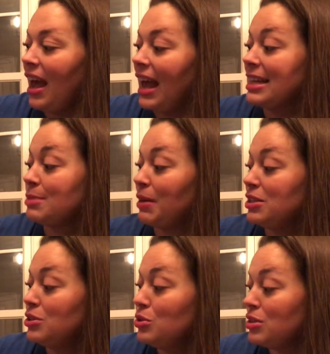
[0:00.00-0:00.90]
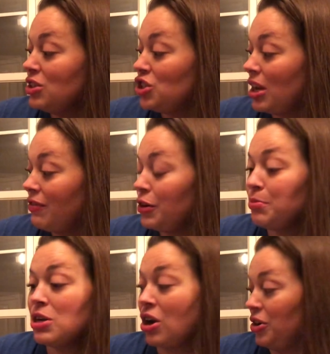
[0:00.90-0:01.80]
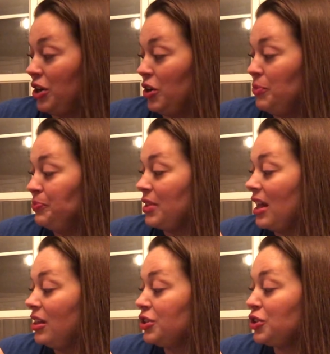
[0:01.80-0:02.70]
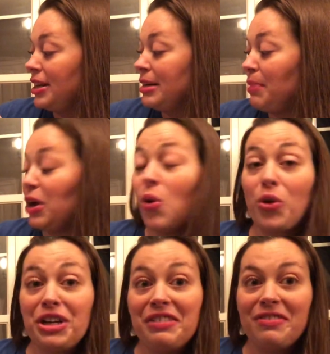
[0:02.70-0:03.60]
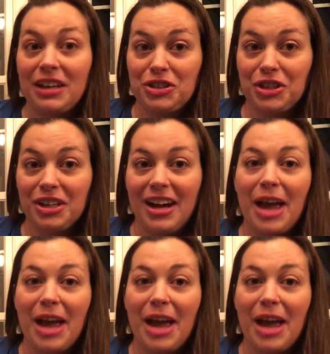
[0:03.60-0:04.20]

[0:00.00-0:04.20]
And it's by Susan Schaefer Bernardo, illustrated by Courtney Fletcher.